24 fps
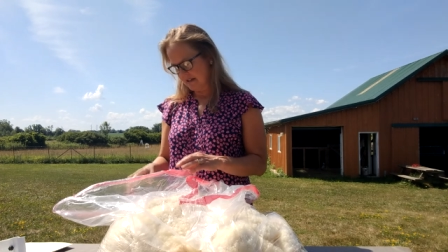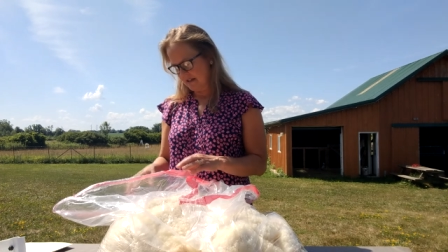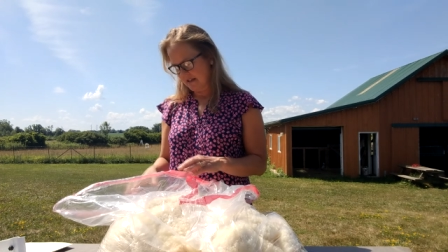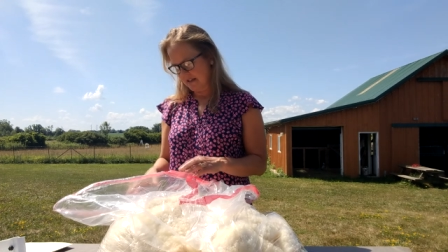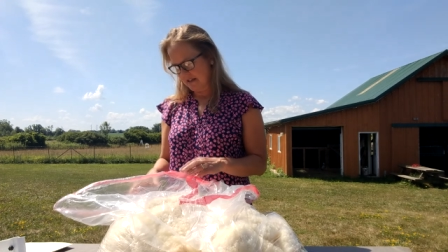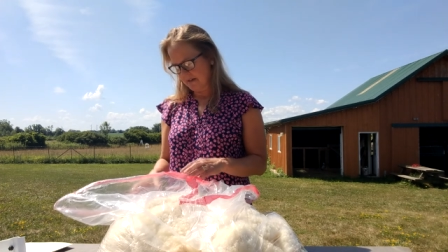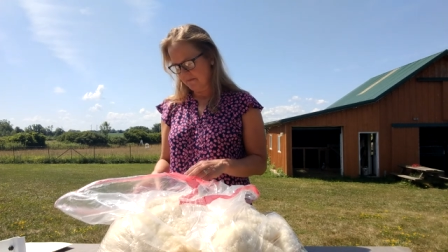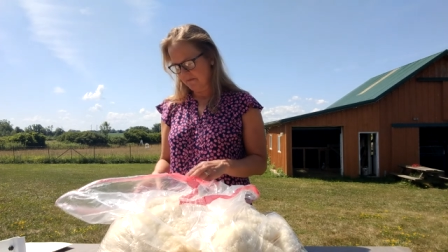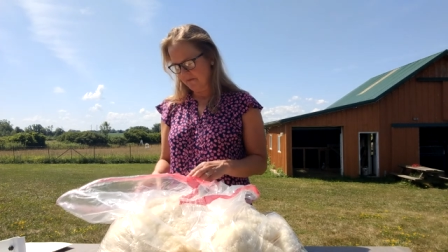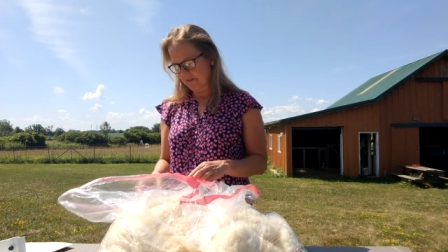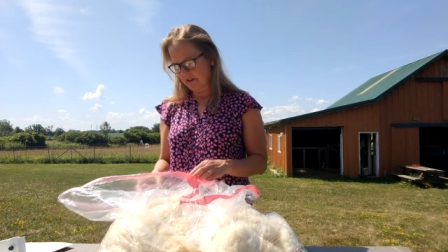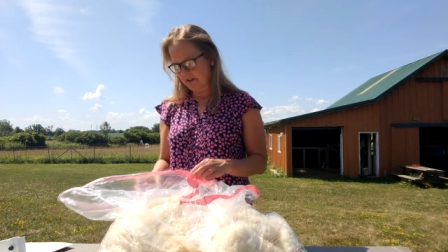
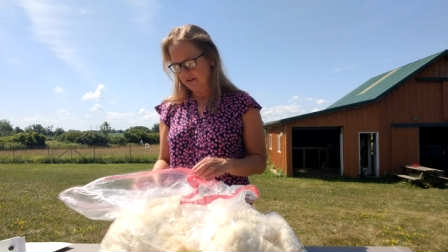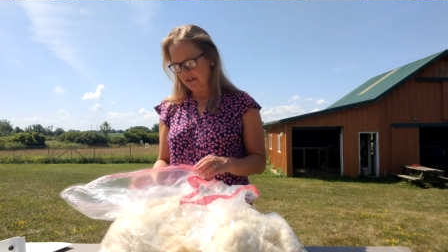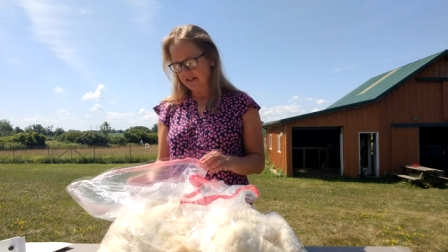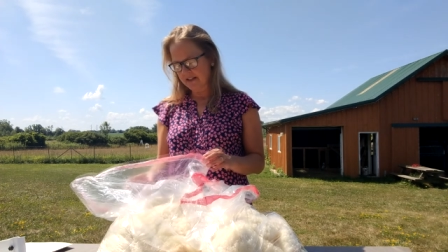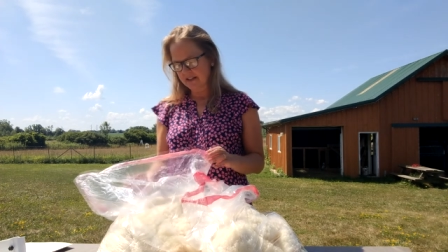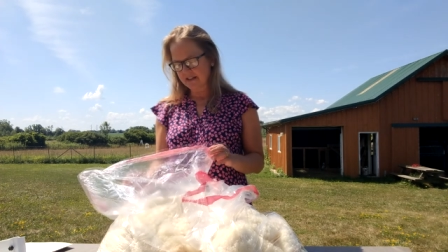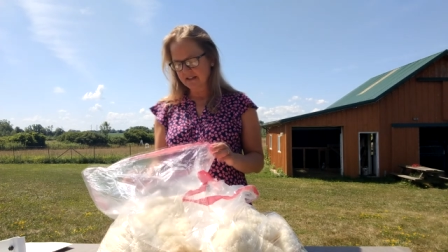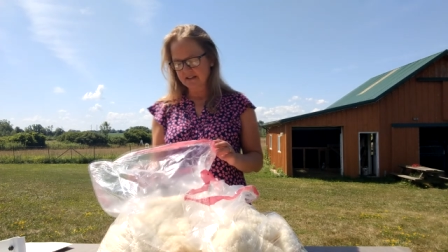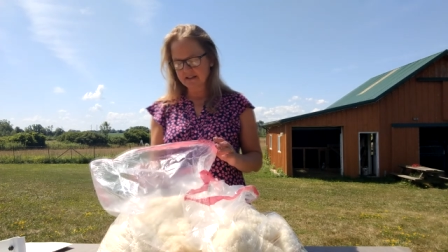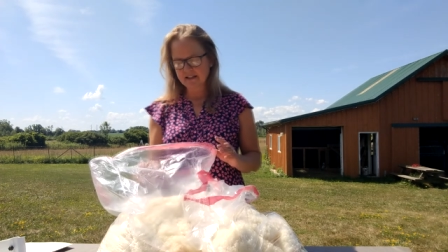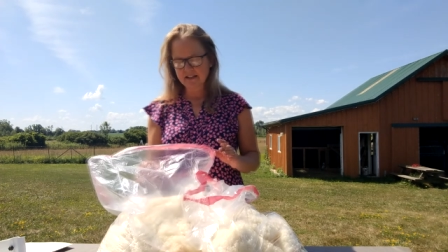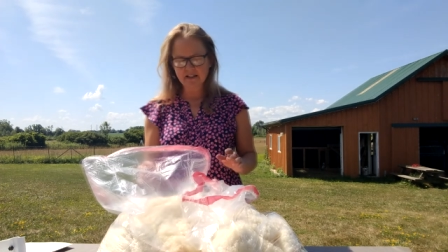am very
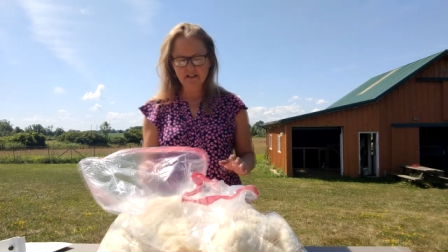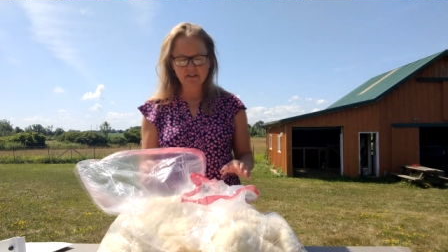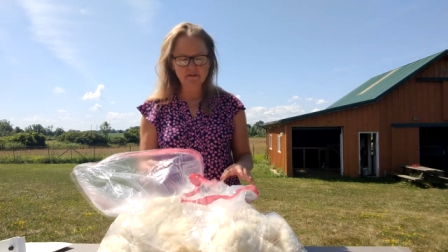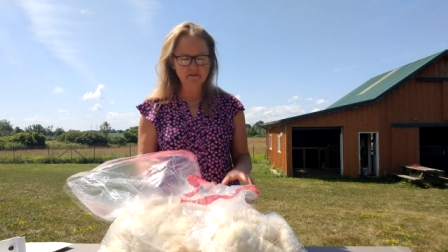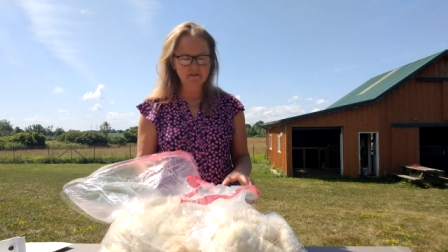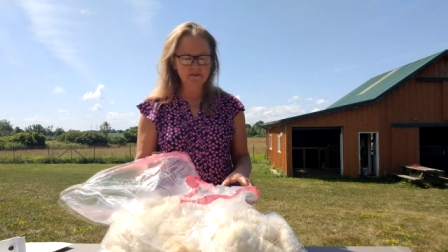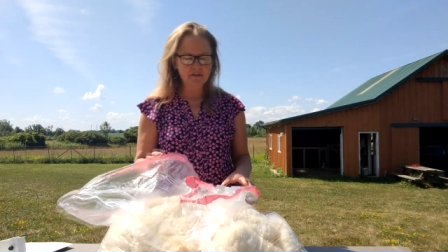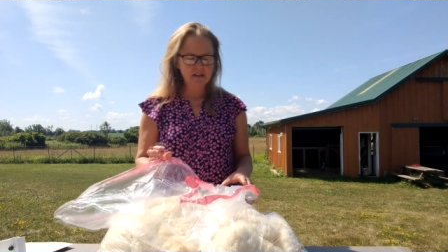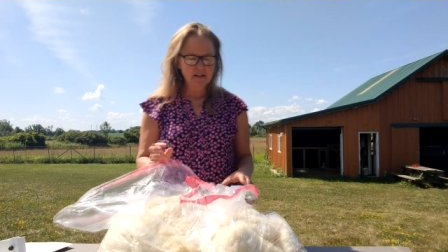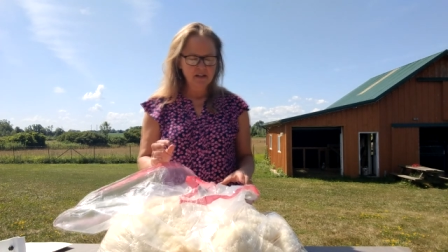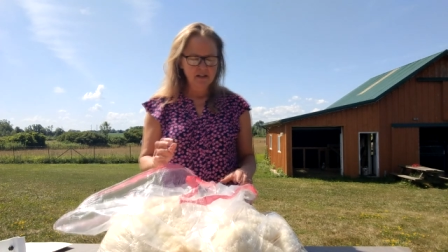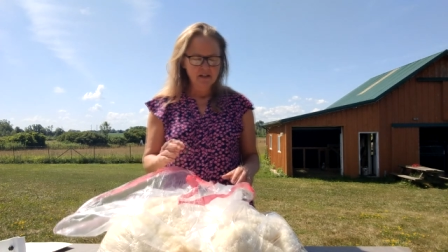guilty of
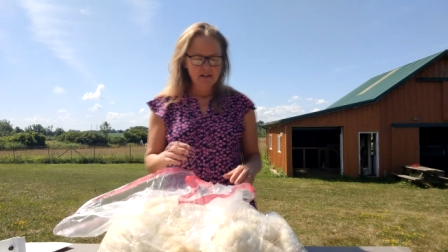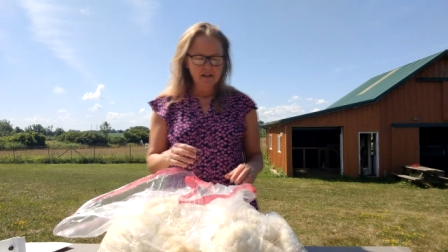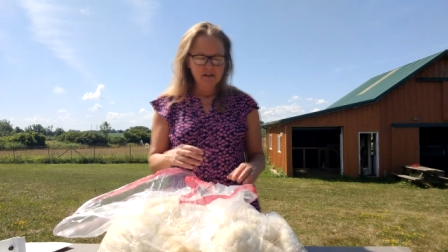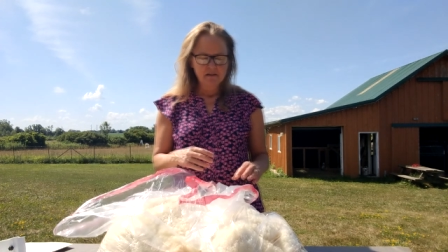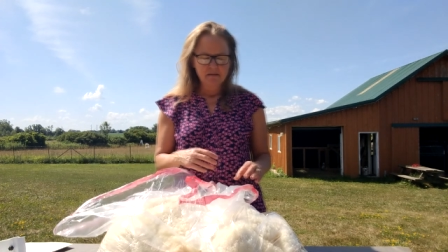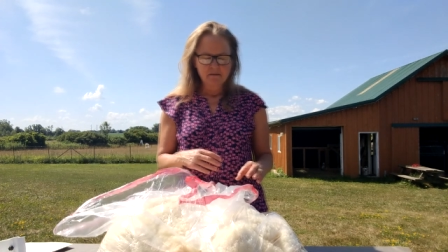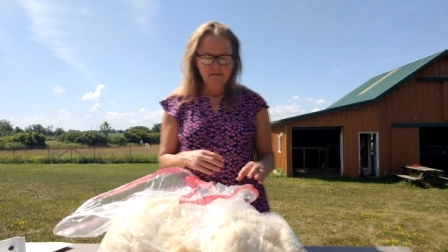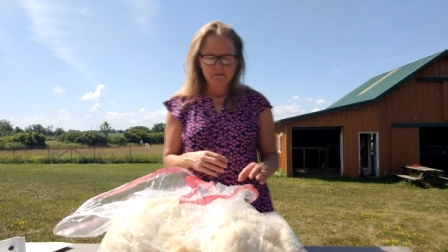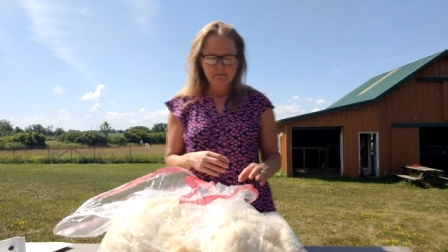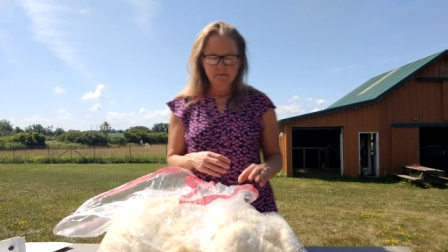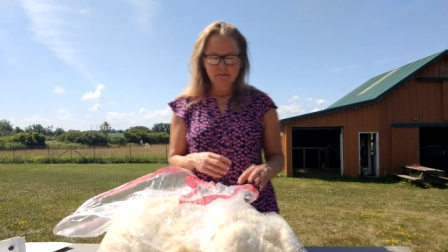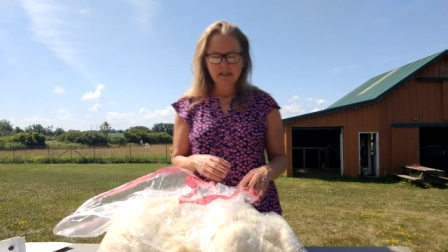
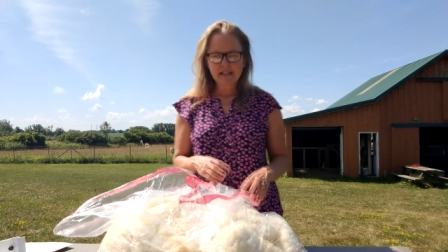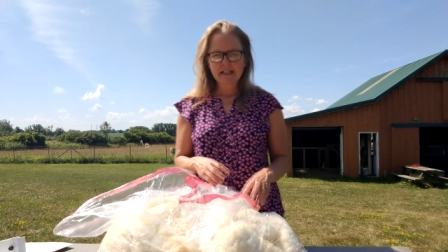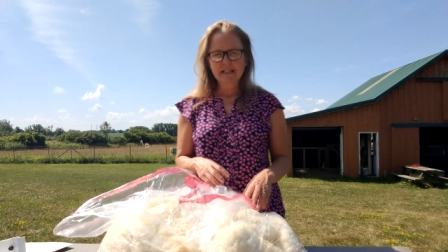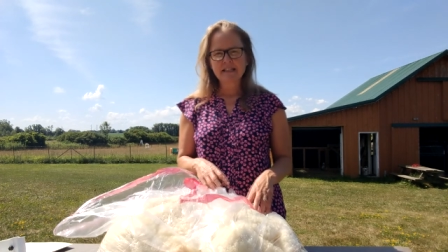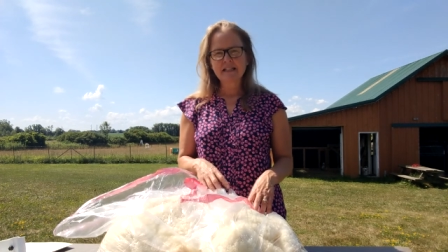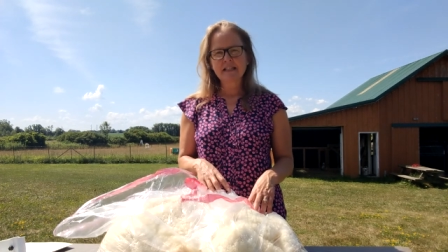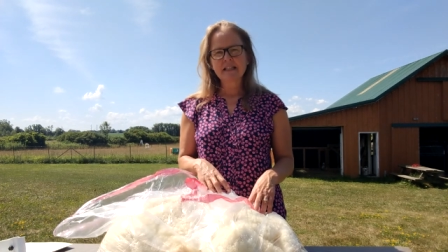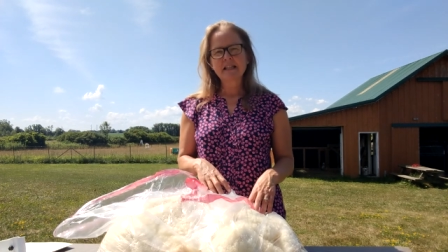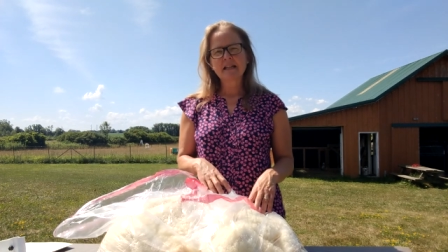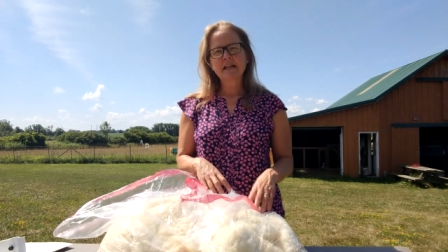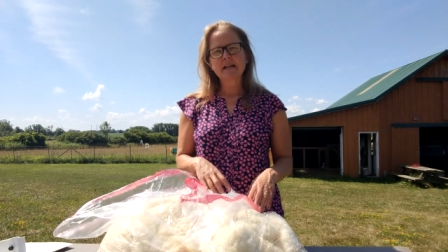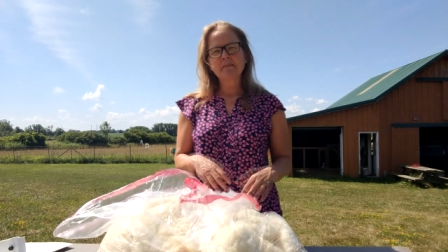
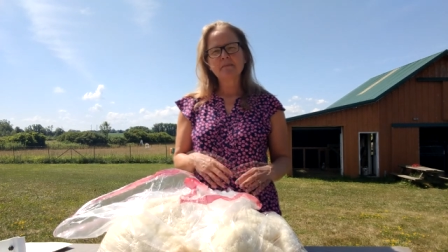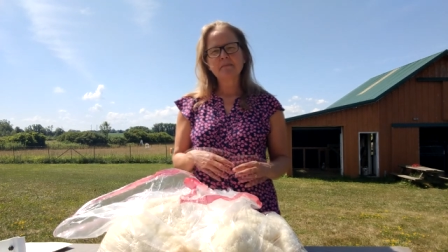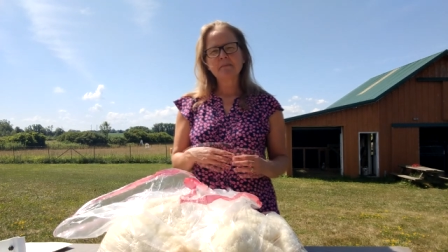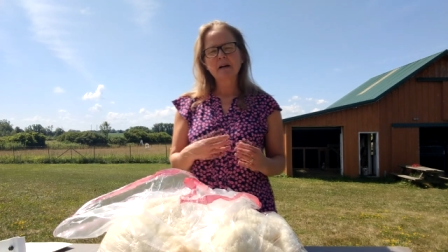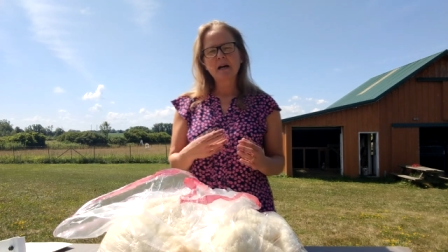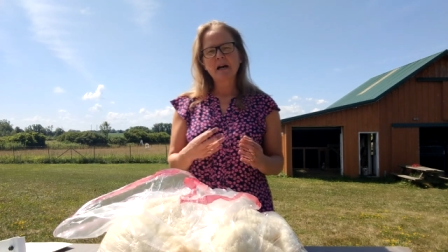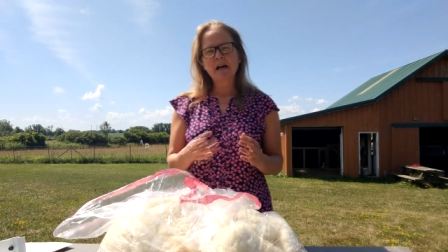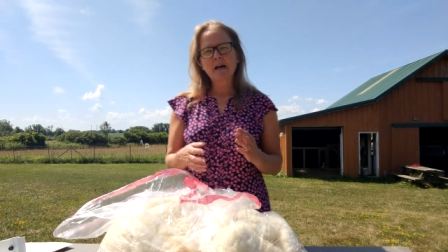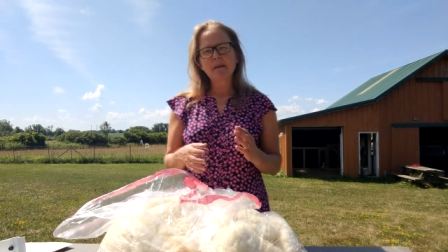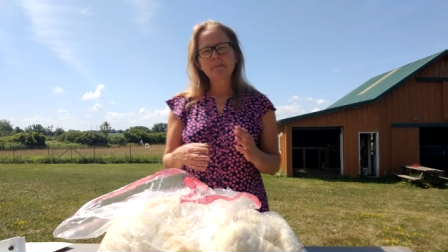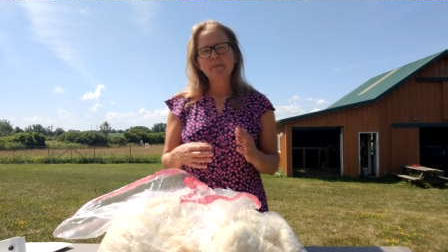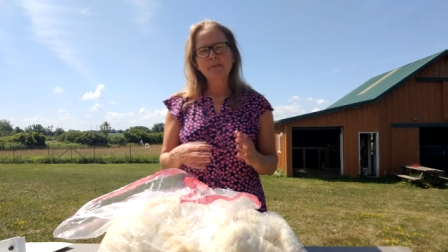mixing them
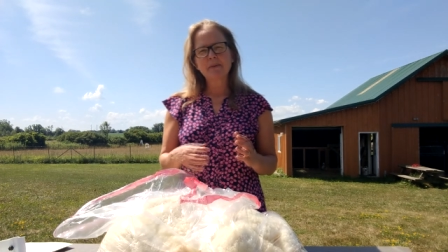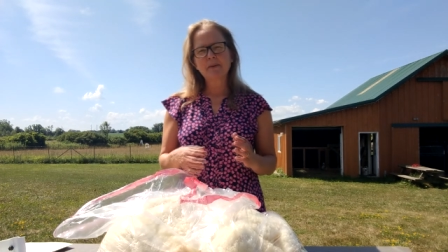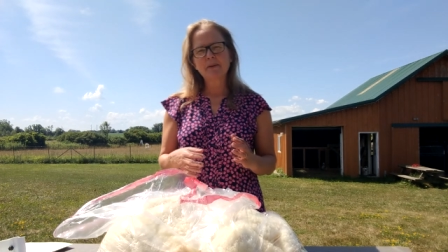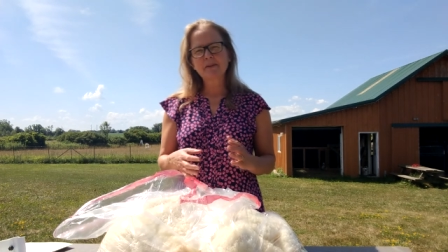up.